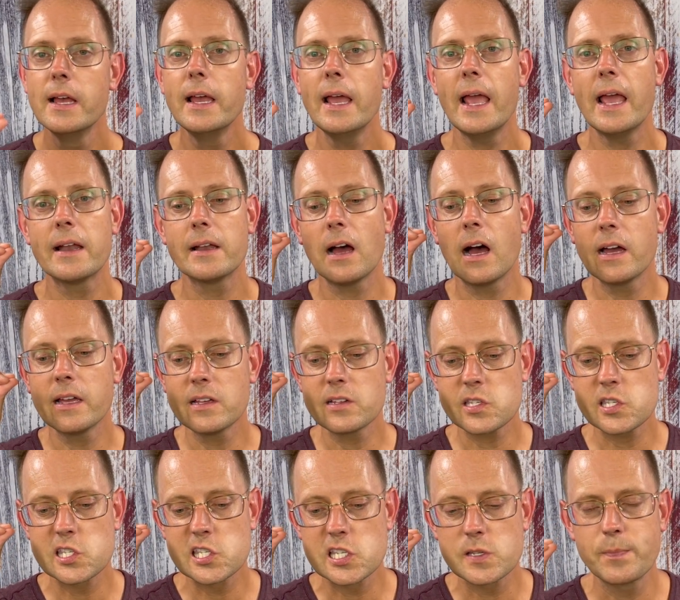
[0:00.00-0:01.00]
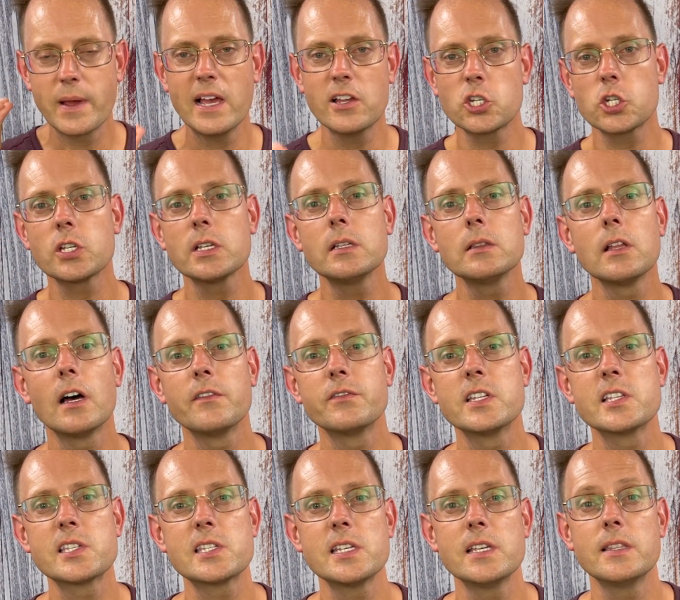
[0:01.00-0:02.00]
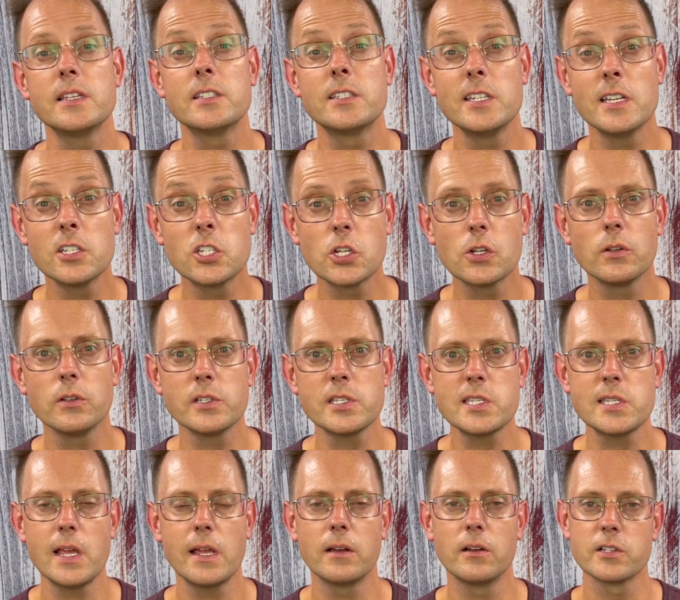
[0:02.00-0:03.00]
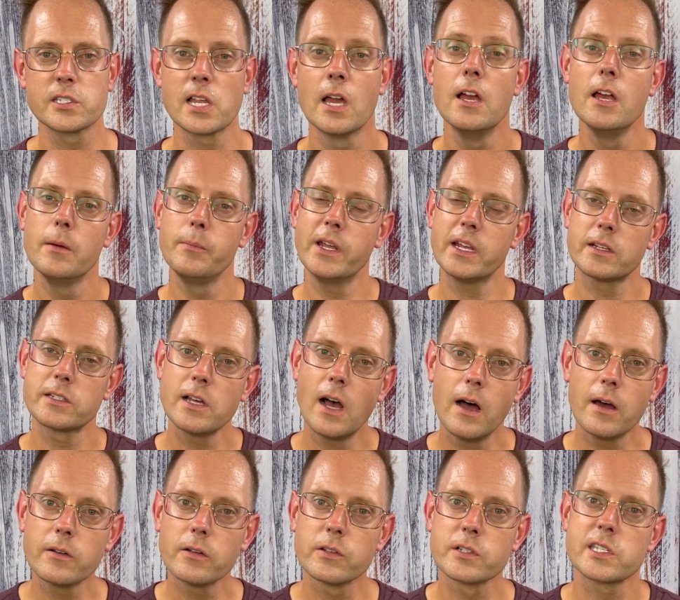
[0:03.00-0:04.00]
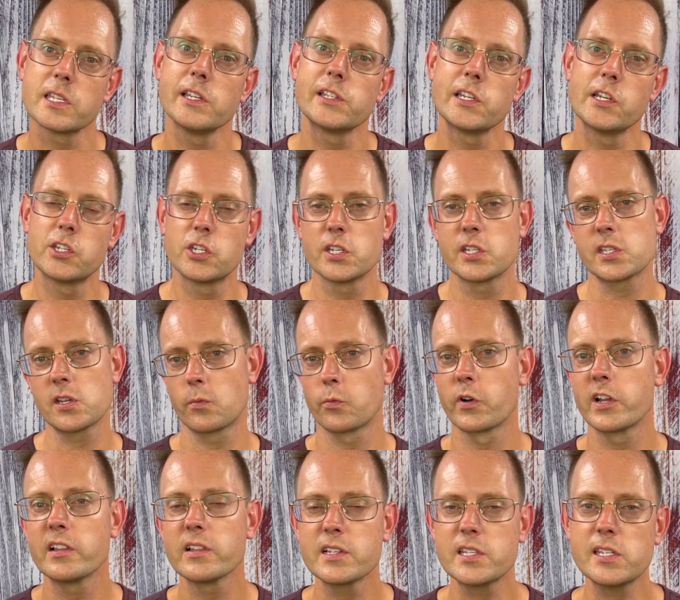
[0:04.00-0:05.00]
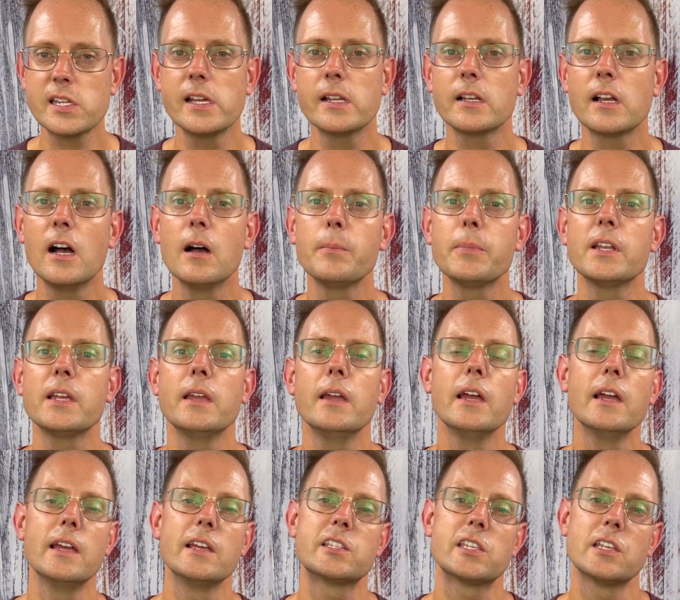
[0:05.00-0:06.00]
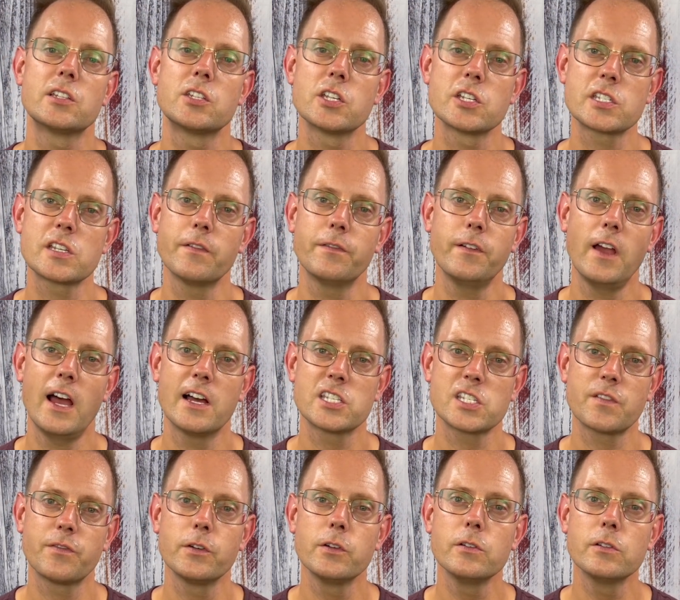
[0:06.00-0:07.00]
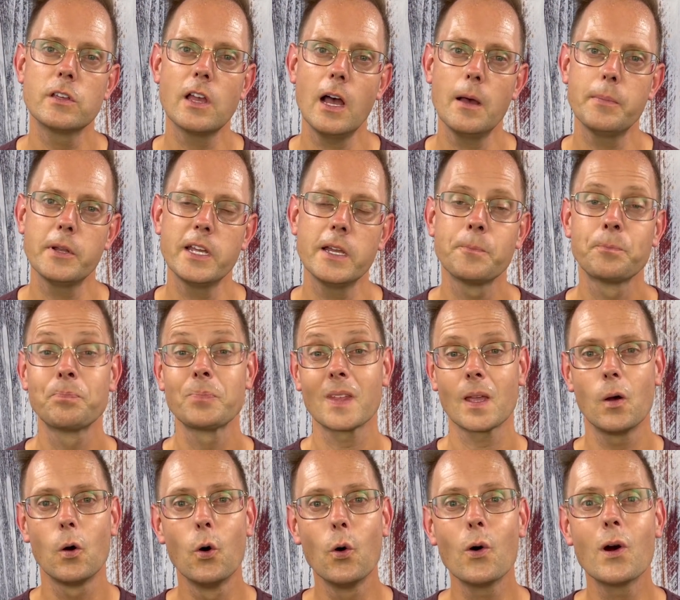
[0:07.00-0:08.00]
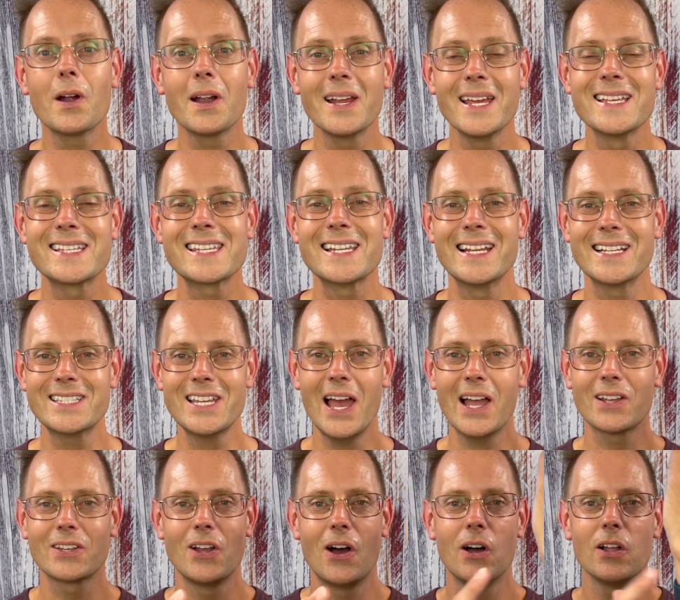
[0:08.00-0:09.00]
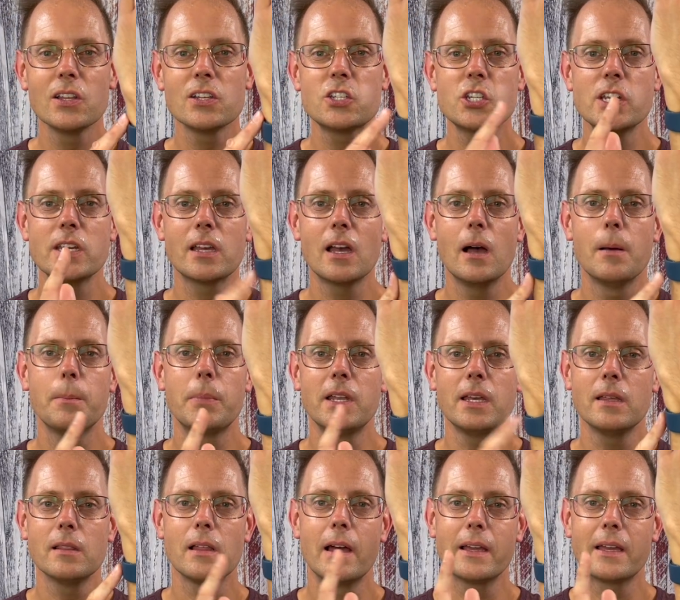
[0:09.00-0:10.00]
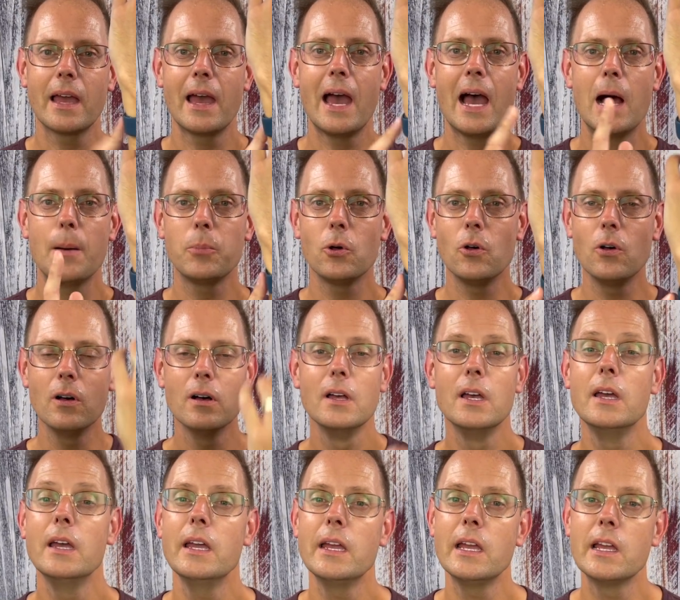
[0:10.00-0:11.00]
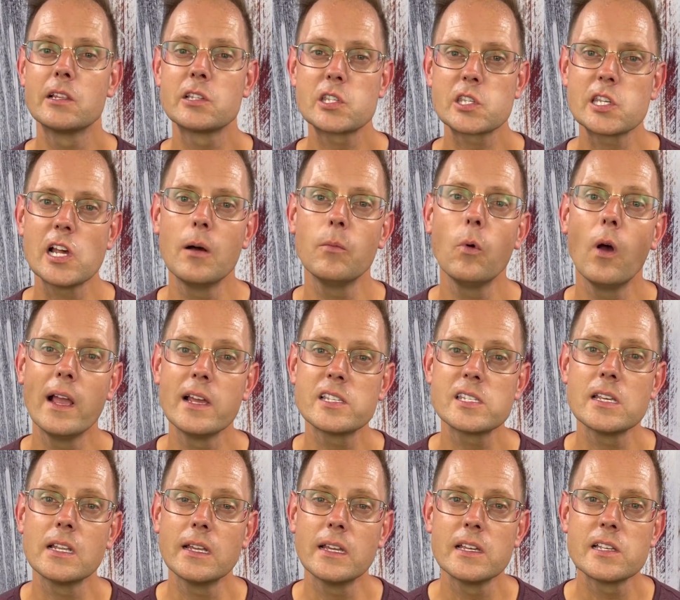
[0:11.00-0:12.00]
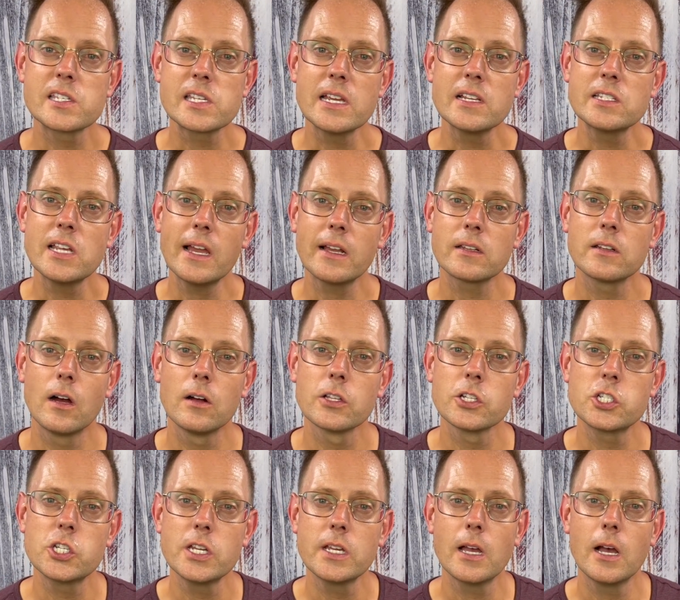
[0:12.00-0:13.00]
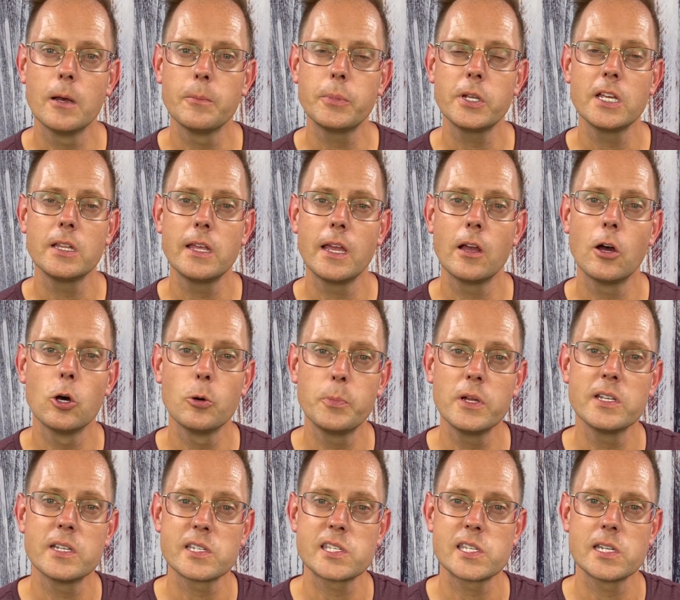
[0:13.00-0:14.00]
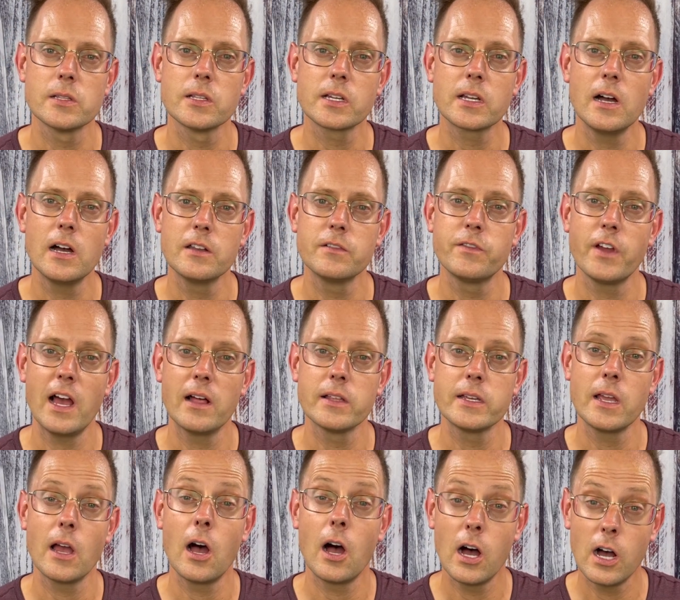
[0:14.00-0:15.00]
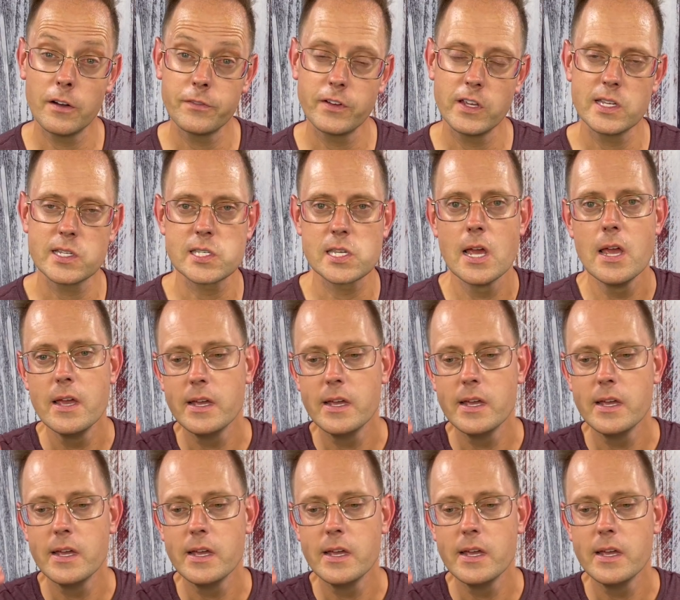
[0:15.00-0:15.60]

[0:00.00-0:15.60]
and I especially love to see the digital sales. McDonald's, is it just a real estate company? Is it just a fast food company? Or is it a technology company like Apple? In some ways, it is a technology company. They opened a Silicon Valley office.